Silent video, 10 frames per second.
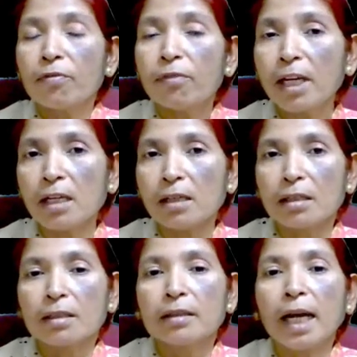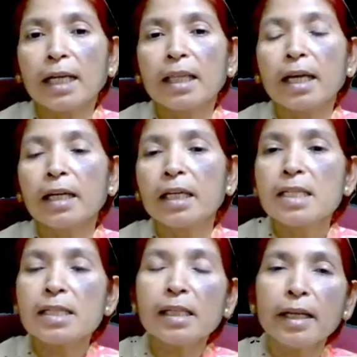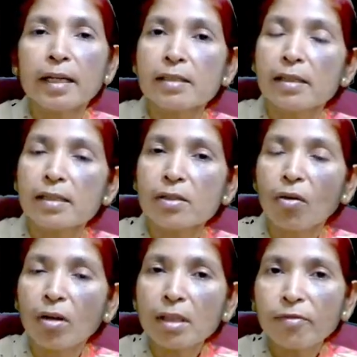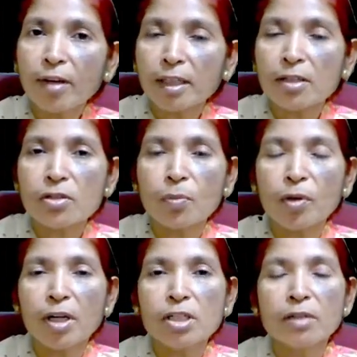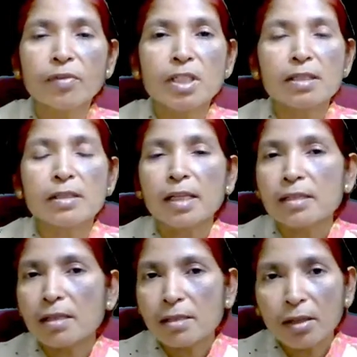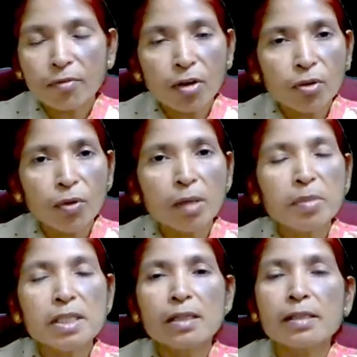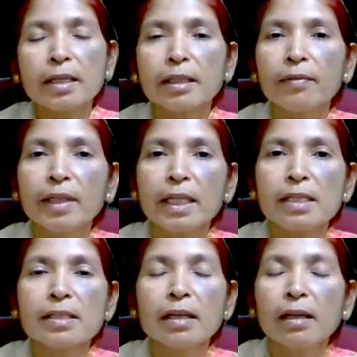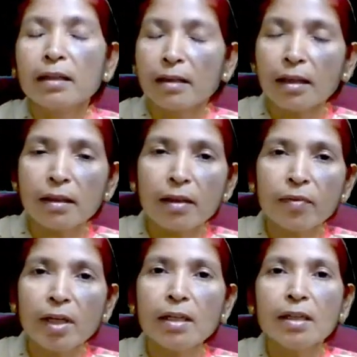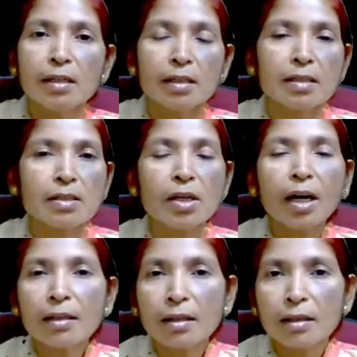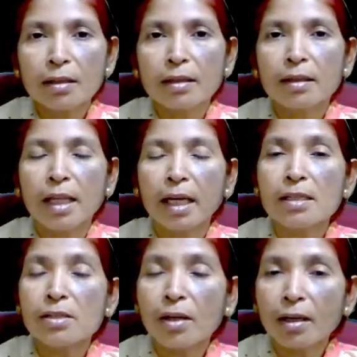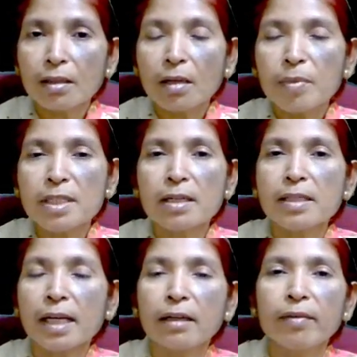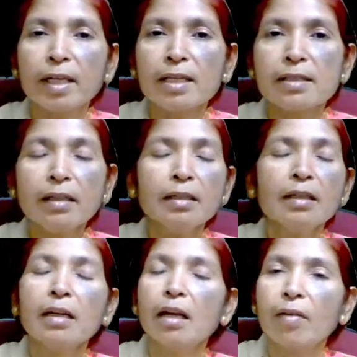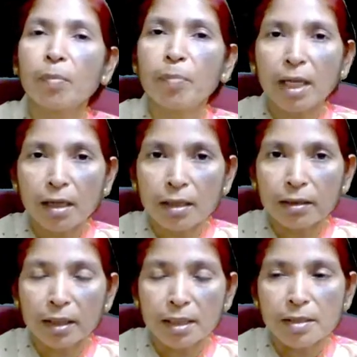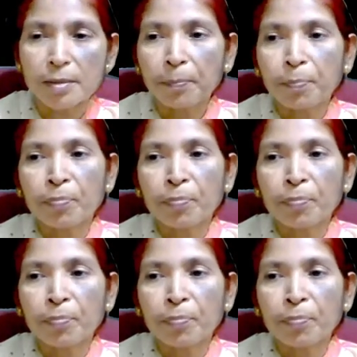feel that they can easily access all the factors of production which is necessary for doing business activities, then they can start their business activities in developing countries.